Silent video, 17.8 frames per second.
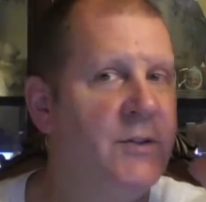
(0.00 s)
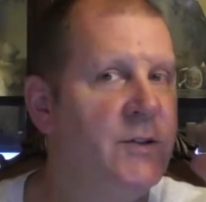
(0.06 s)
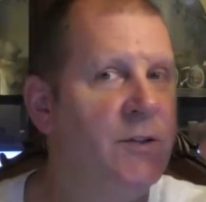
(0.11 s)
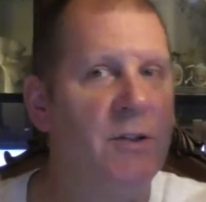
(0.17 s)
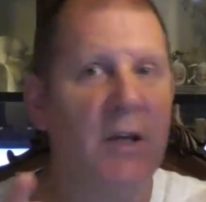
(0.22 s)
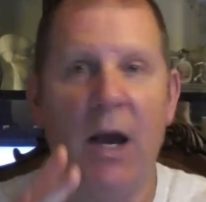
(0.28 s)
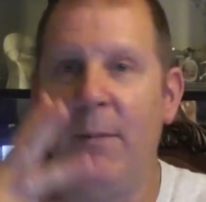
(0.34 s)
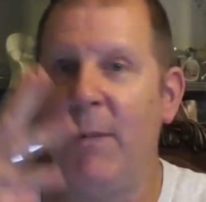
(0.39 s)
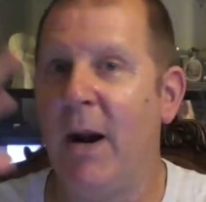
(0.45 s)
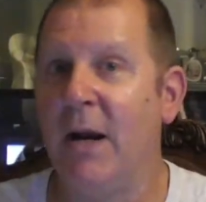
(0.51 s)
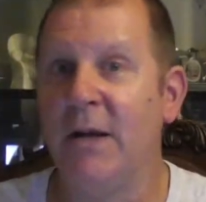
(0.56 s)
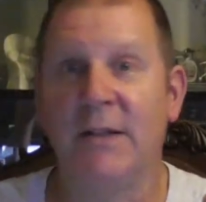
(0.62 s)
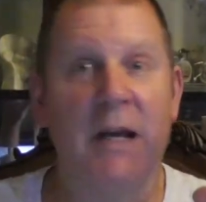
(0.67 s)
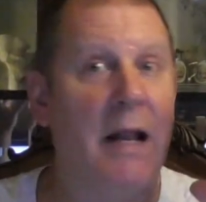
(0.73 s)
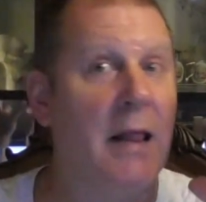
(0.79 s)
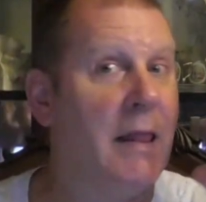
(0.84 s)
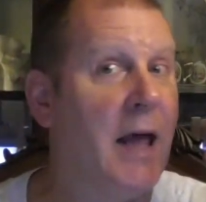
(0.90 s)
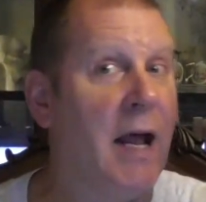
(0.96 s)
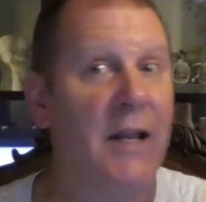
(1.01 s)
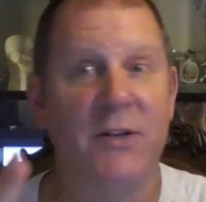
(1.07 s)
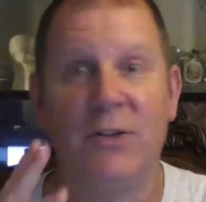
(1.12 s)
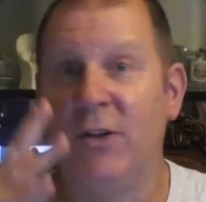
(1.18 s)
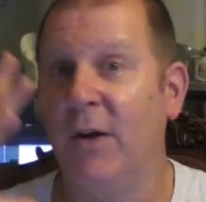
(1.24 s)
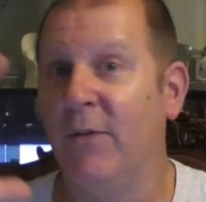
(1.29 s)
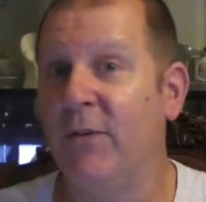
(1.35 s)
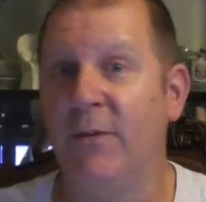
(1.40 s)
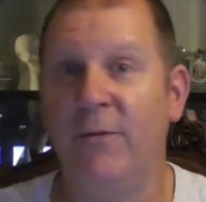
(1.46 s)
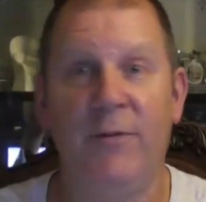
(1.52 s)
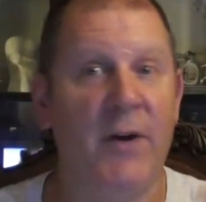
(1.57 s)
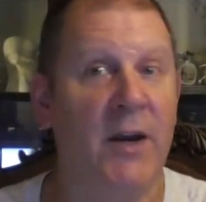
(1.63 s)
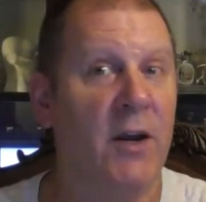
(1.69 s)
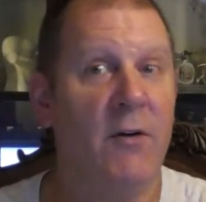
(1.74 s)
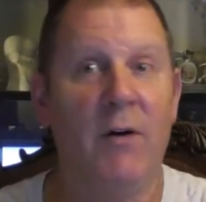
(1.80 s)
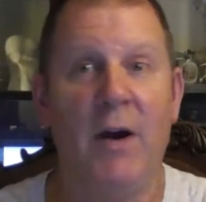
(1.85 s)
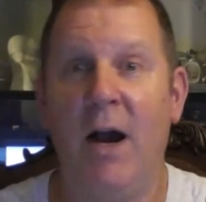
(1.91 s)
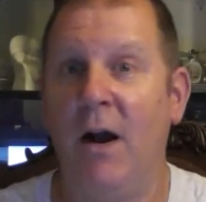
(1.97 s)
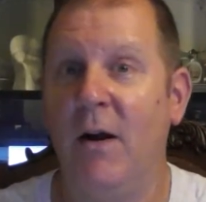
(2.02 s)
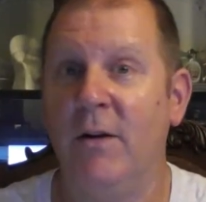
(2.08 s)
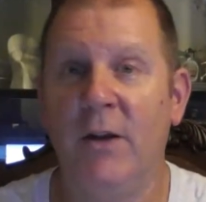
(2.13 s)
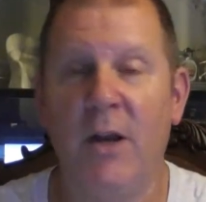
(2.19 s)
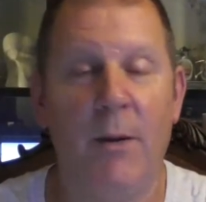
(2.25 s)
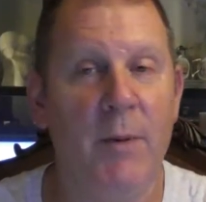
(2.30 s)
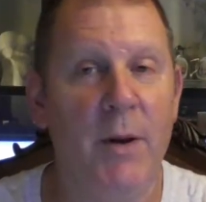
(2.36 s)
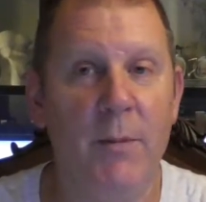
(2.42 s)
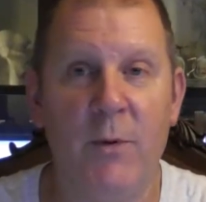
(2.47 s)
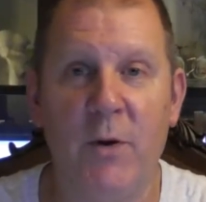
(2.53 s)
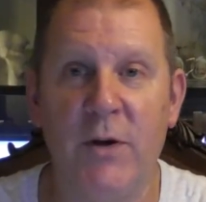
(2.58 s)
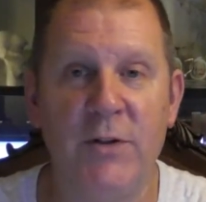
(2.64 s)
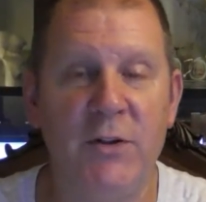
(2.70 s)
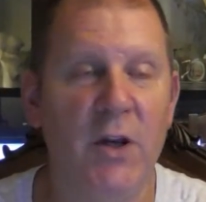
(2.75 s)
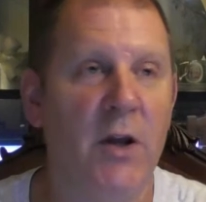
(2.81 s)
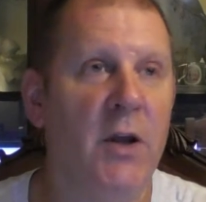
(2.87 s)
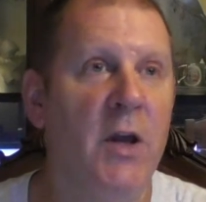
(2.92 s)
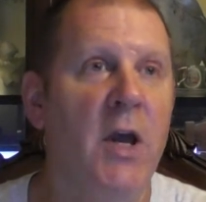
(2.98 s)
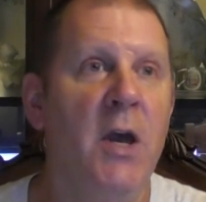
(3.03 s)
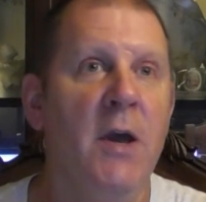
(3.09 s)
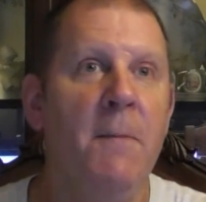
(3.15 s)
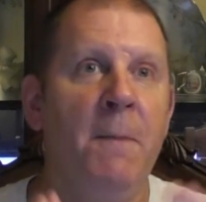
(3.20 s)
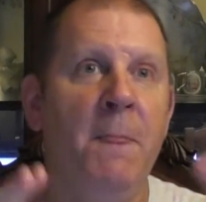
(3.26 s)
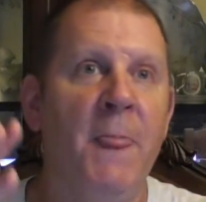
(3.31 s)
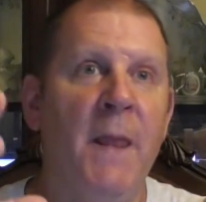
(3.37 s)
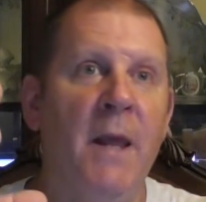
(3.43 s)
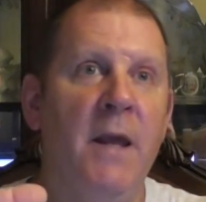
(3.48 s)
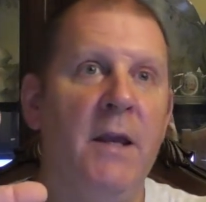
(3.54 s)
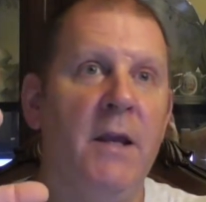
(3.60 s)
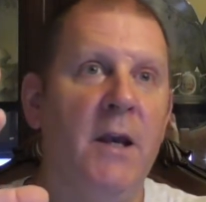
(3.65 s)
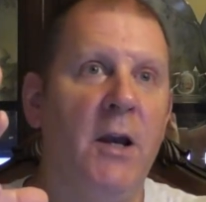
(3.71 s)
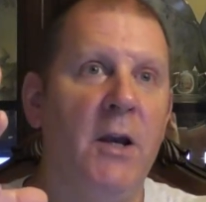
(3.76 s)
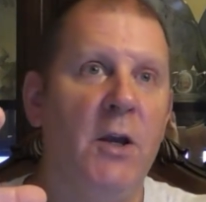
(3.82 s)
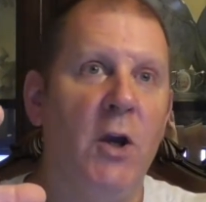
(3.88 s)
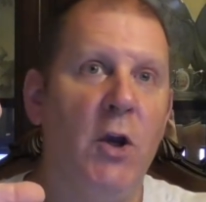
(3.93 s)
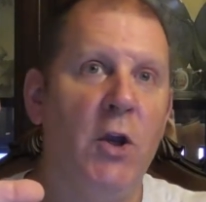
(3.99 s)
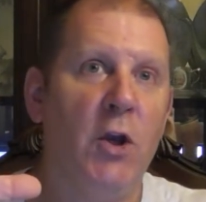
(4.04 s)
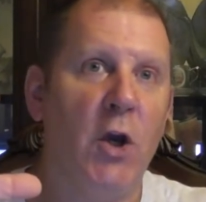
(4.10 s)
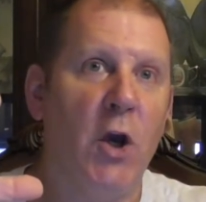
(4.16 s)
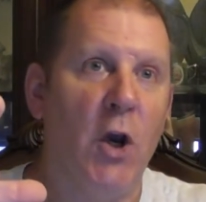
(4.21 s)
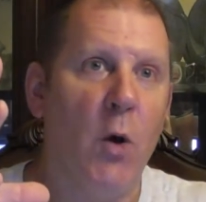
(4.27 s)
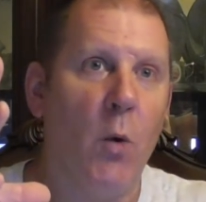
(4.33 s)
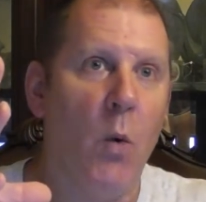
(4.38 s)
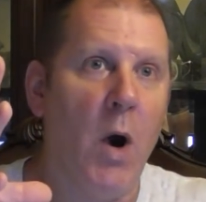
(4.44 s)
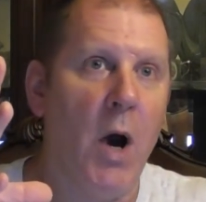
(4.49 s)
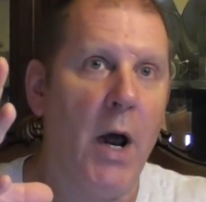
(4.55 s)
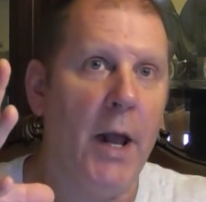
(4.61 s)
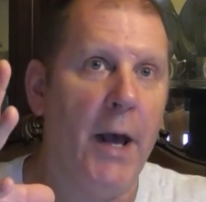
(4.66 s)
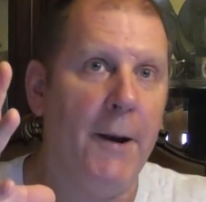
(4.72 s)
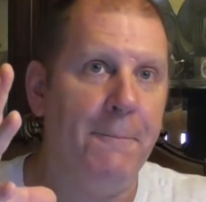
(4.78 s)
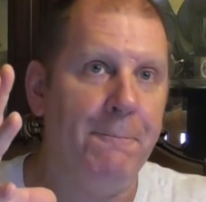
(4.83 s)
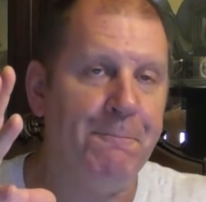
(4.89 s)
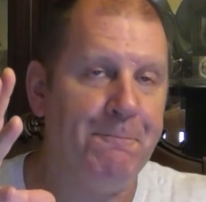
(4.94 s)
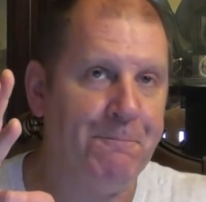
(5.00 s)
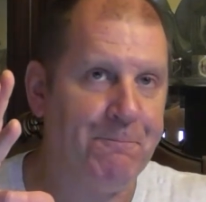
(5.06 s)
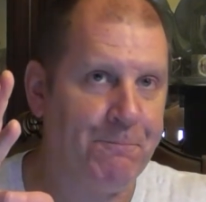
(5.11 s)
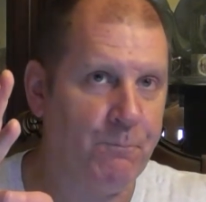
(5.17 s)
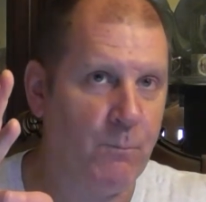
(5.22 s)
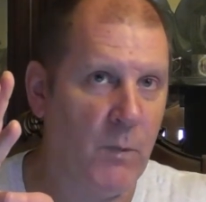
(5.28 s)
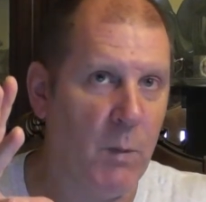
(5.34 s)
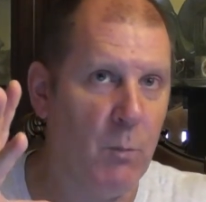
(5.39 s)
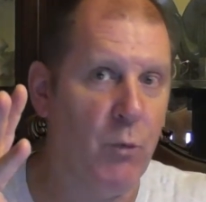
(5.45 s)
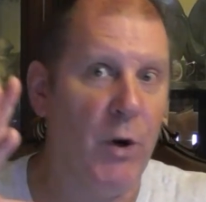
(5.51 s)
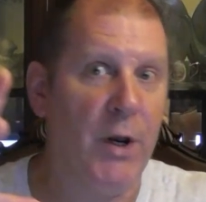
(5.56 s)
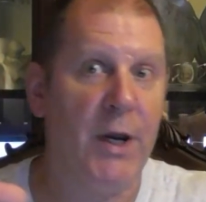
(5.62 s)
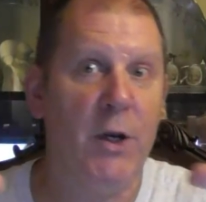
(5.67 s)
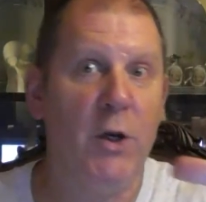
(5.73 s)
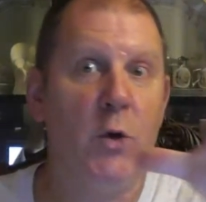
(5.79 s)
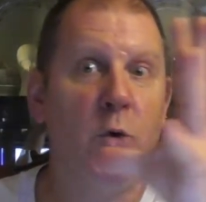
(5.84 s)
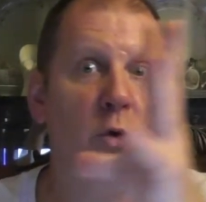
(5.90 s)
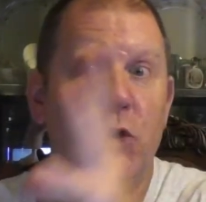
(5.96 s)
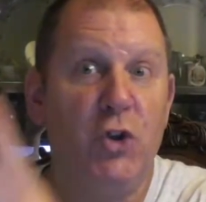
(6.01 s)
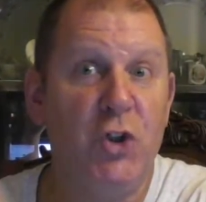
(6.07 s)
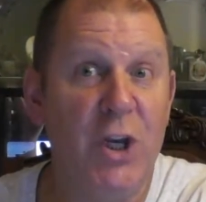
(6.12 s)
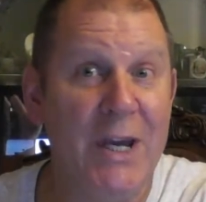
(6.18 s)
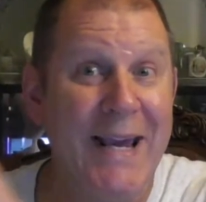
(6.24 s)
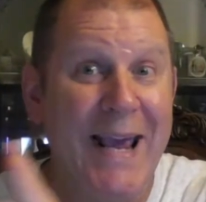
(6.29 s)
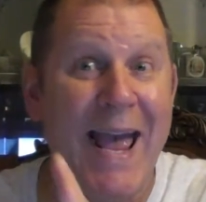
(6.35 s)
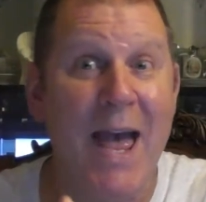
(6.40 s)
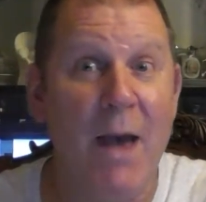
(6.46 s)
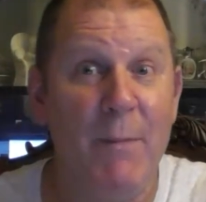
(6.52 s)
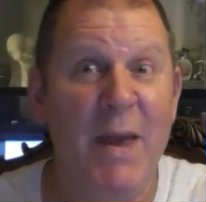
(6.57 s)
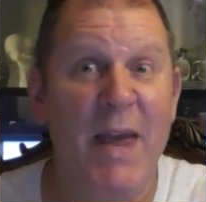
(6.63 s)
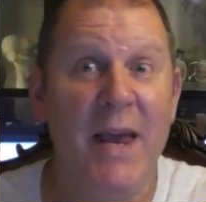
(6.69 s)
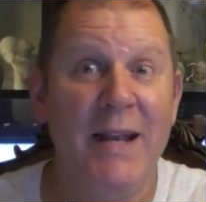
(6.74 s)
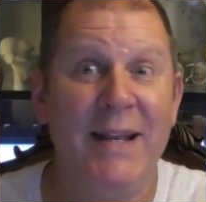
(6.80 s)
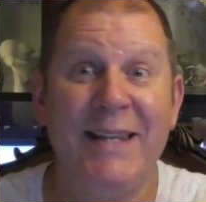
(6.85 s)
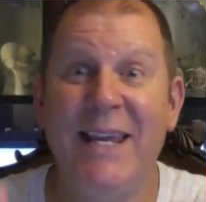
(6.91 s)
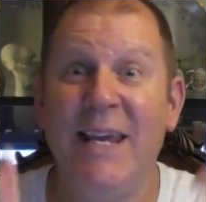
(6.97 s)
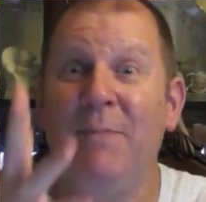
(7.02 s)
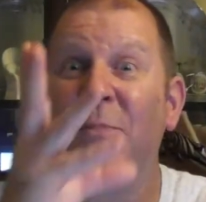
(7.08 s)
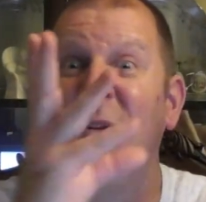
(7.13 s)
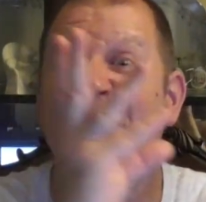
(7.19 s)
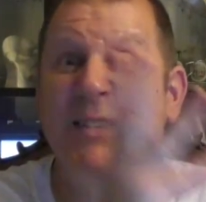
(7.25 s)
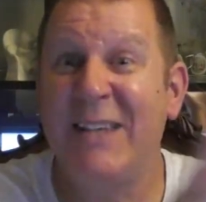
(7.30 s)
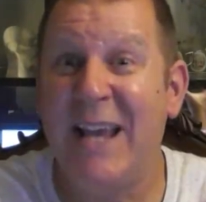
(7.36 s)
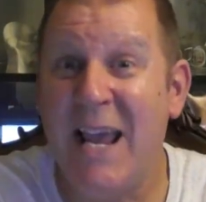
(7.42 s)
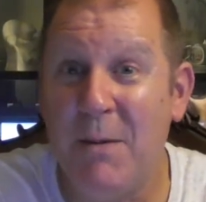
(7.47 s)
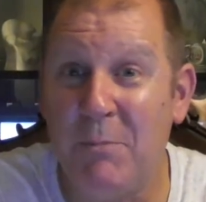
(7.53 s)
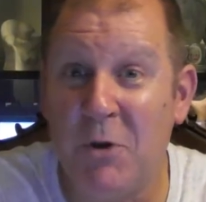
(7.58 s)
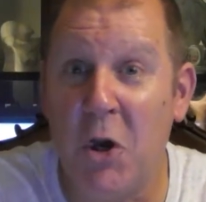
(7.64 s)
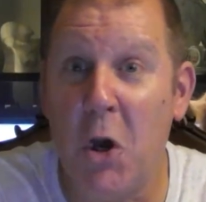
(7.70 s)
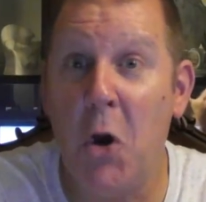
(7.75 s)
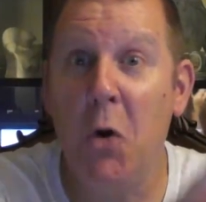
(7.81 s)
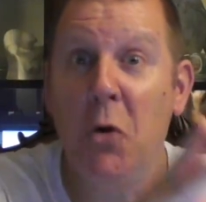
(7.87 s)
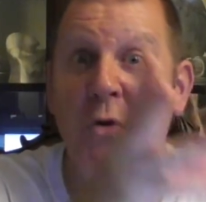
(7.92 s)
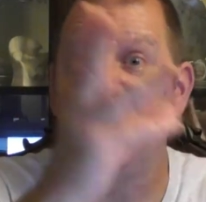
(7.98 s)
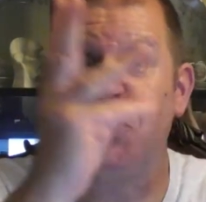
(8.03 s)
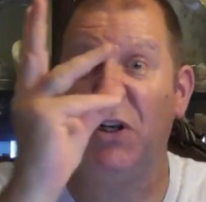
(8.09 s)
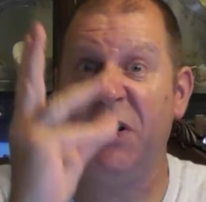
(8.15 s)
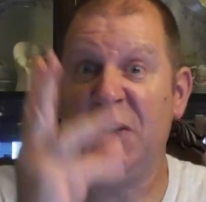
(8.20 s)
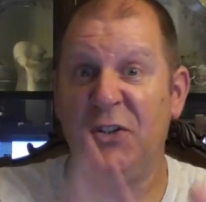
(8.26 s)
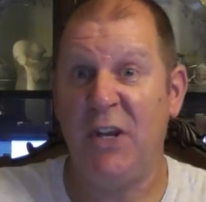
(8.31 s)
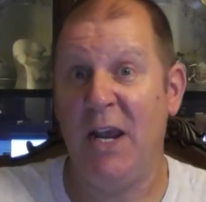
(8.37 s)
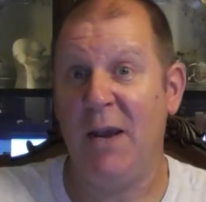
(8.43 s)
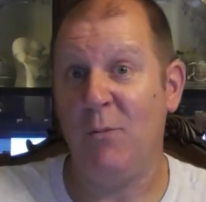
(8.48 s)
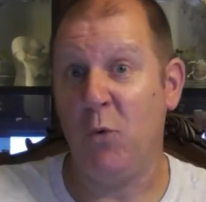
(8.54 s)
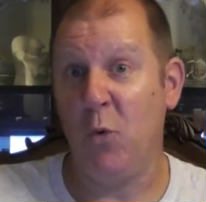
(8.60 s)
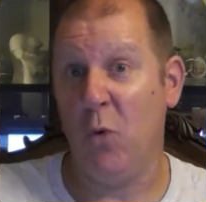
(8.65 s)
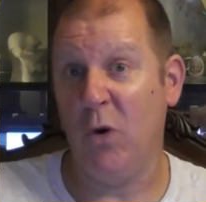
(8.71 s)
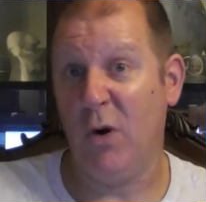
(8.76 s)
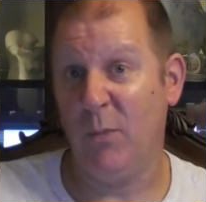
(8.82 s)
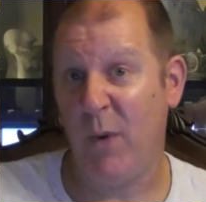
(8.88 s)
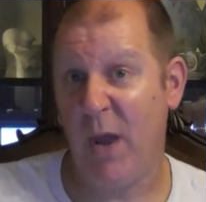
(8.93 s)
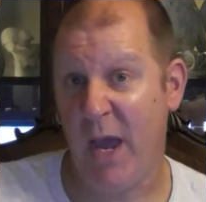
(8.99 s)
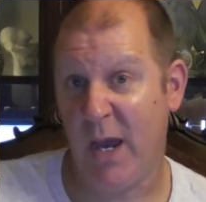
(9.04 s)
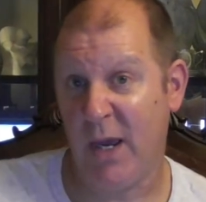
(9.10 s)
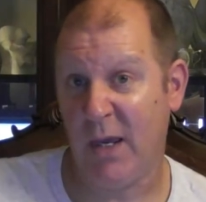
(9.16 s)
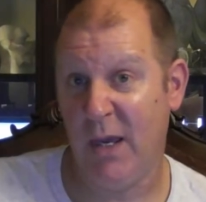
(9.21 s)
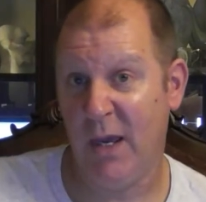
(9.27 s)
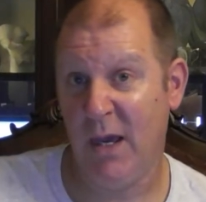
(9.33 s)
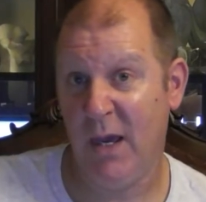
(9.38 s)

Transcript: John Mara's got a lot of stuff to figure out. You know, I mean, because you know, are you going to want to bring a new GM in, keep the same coach and the same quarterback?